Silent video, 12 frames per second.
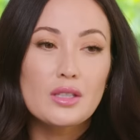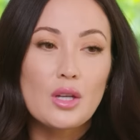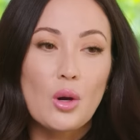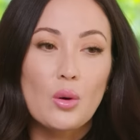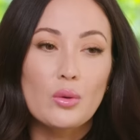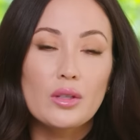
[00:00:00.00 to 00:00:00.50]

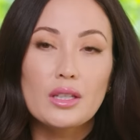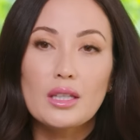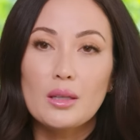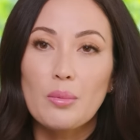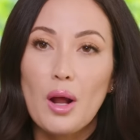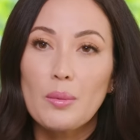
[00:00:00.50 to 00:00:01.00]
So the,
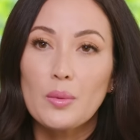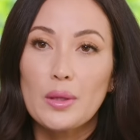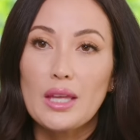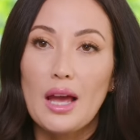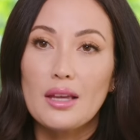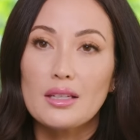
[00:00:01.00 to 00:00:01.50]
the problem
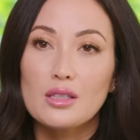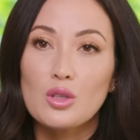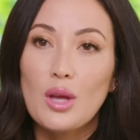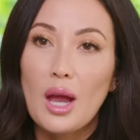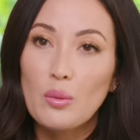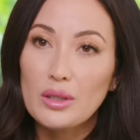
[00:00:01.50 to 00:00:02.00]
with that is
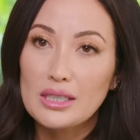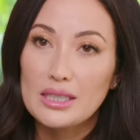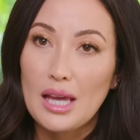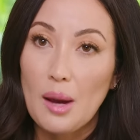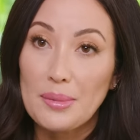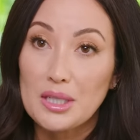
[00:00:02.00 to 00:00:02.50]
you can't really
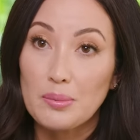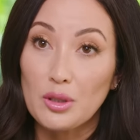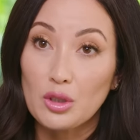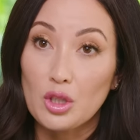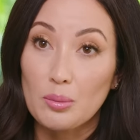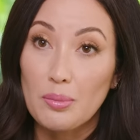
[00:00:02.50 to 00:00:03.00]
see how much
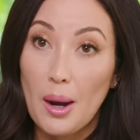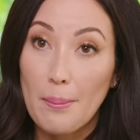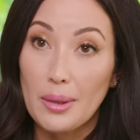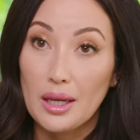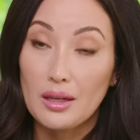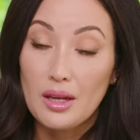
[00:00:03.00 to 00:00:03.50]
milk you're
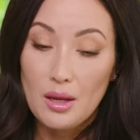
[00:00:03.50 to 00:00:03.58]
pumping.